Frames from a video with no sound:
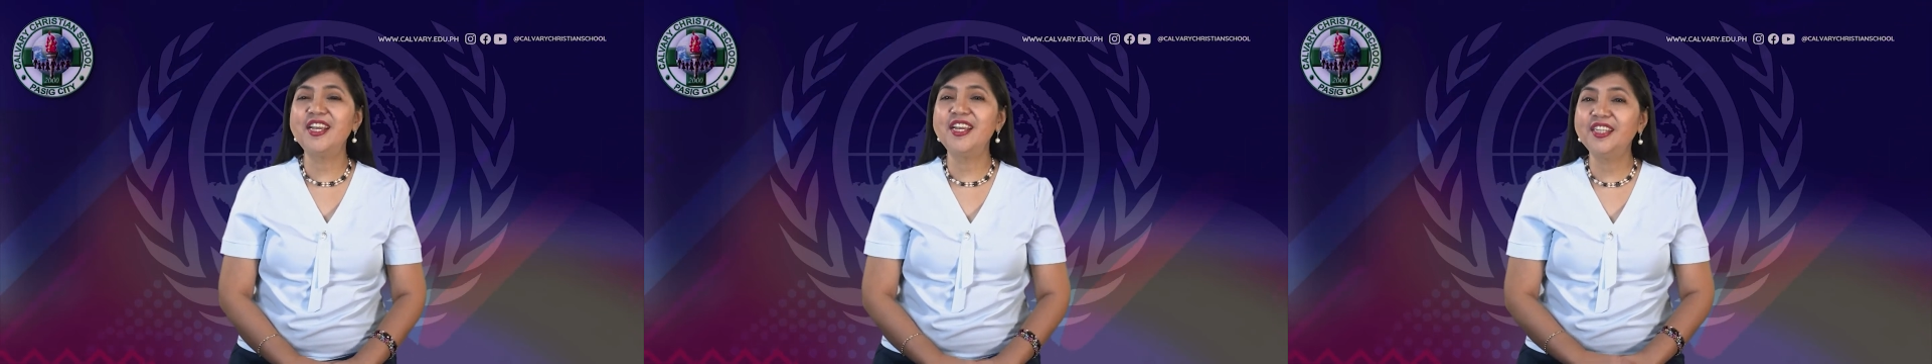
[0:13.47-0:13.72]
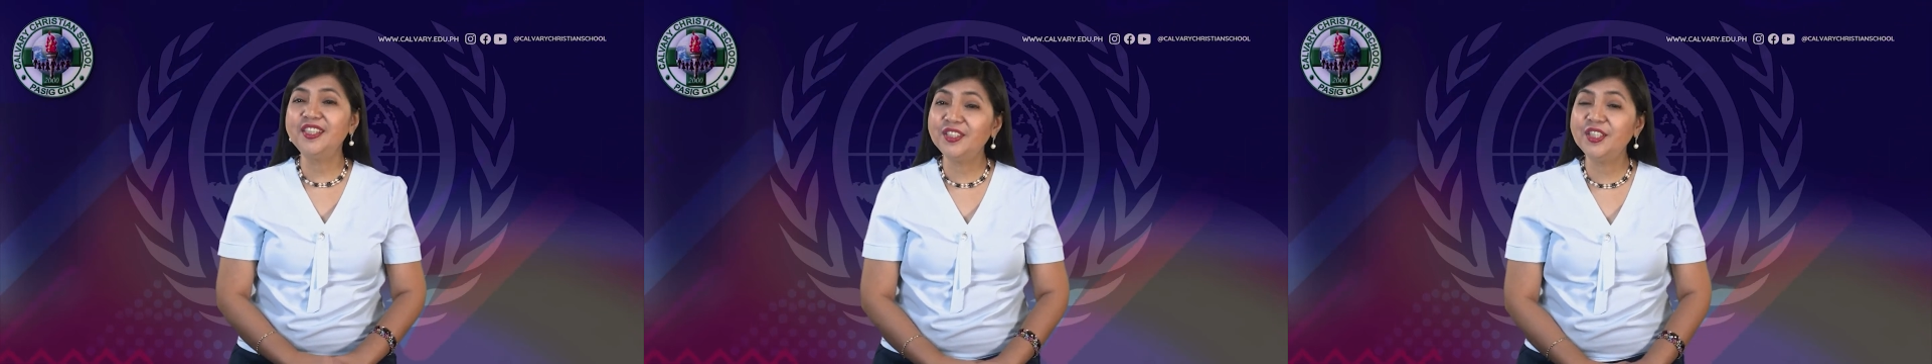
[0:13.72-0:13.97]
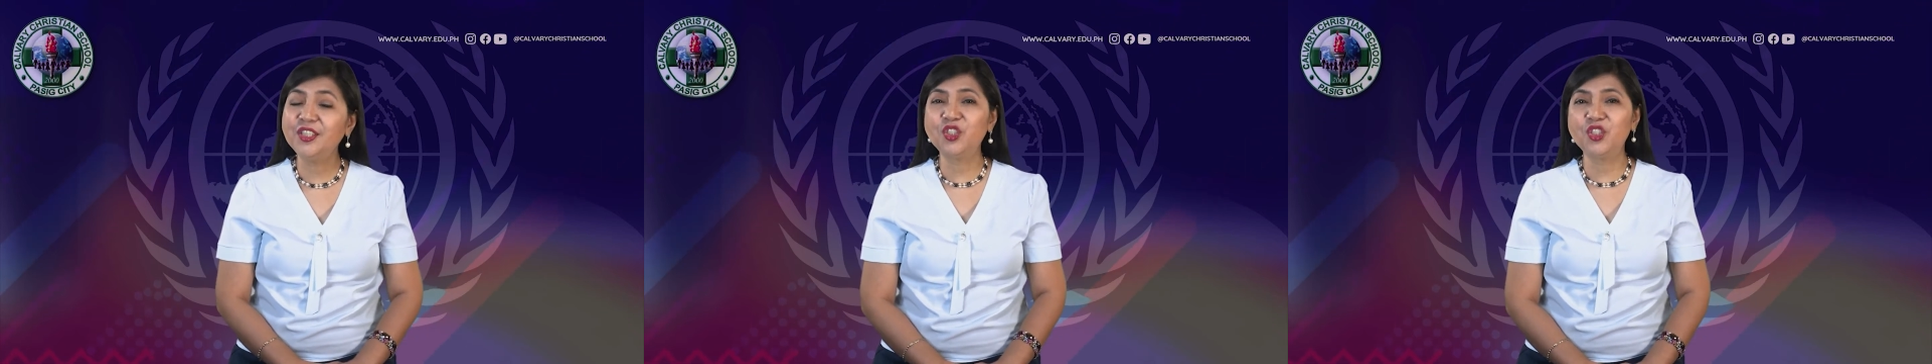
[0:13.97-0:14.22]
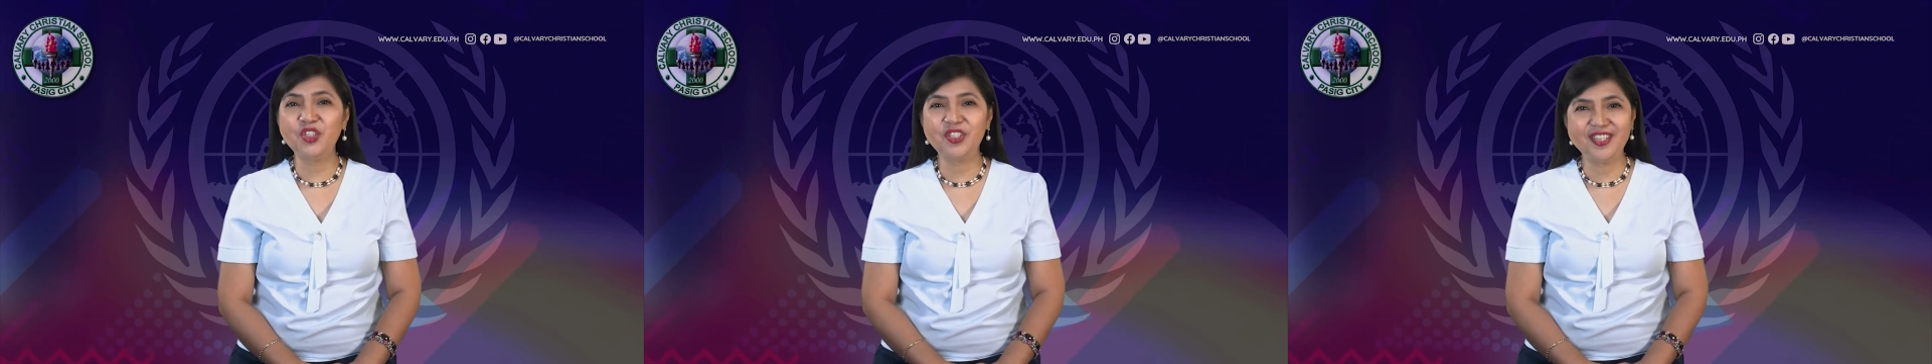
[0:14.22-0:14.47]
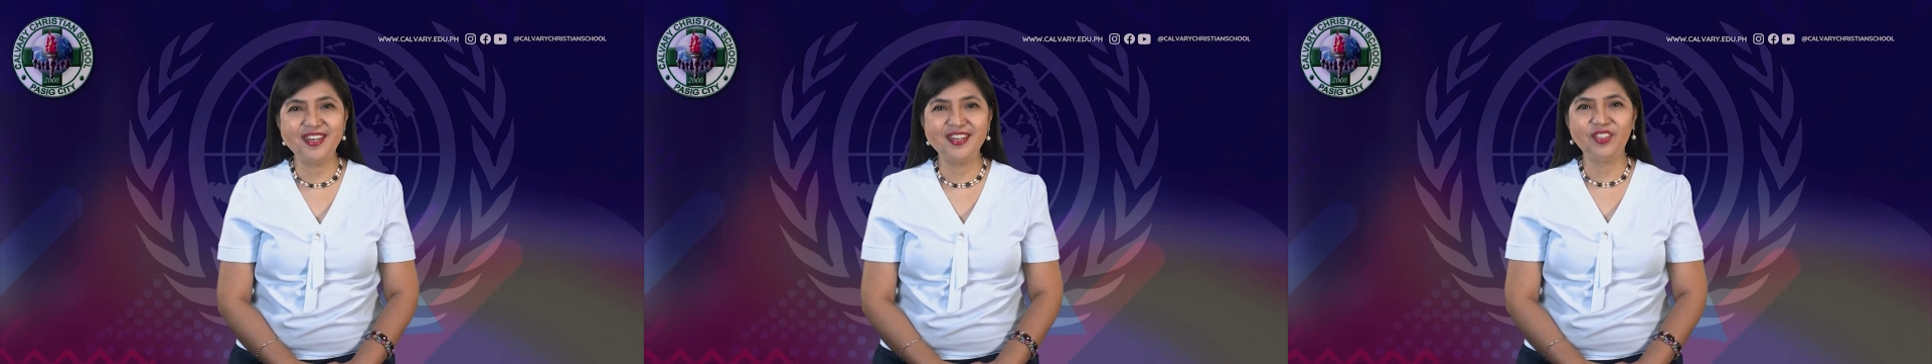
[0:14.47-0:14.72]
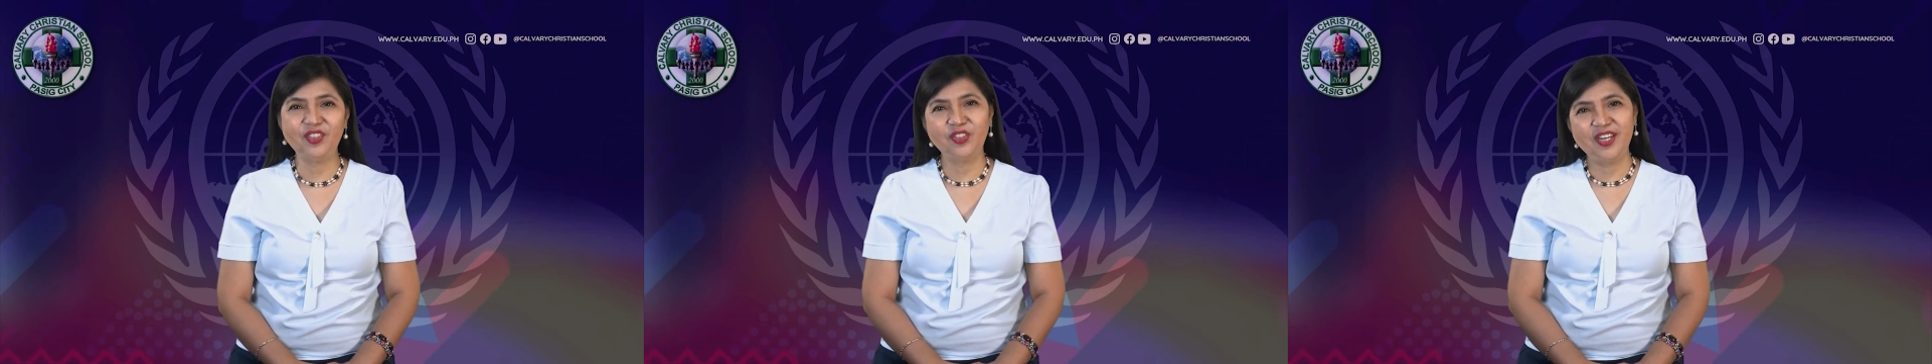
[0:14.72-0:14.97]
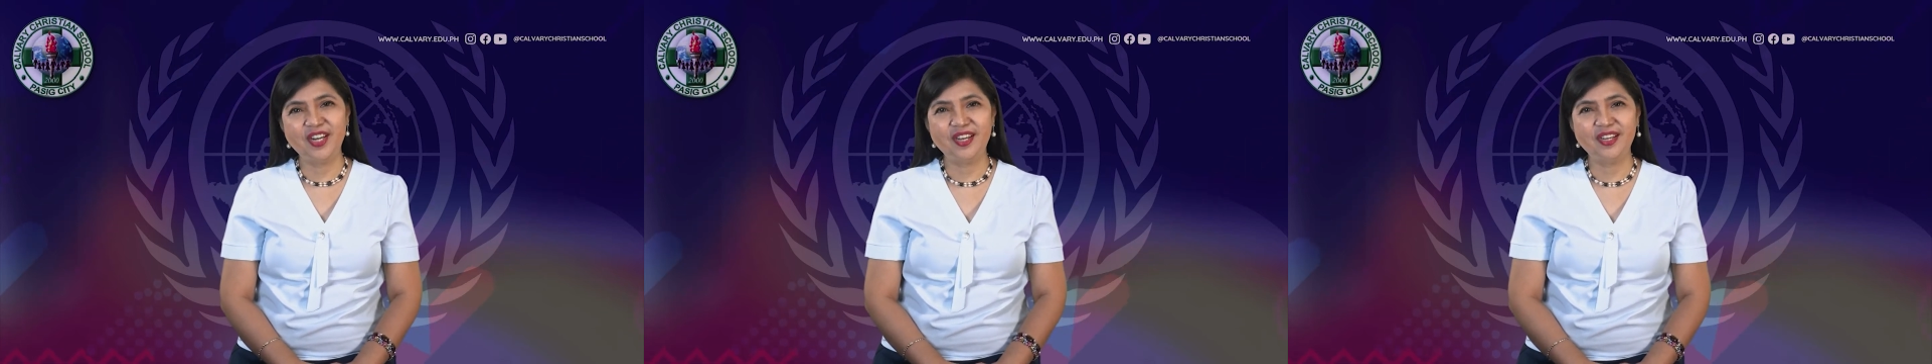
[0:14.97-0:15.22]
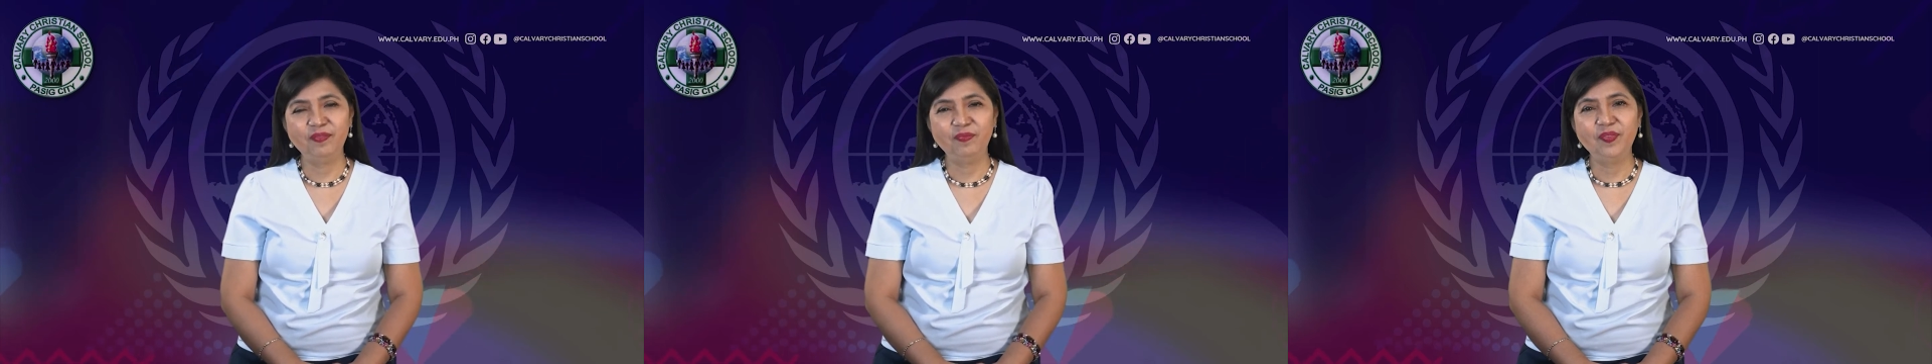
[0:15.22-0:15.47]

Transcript: and teachers here today.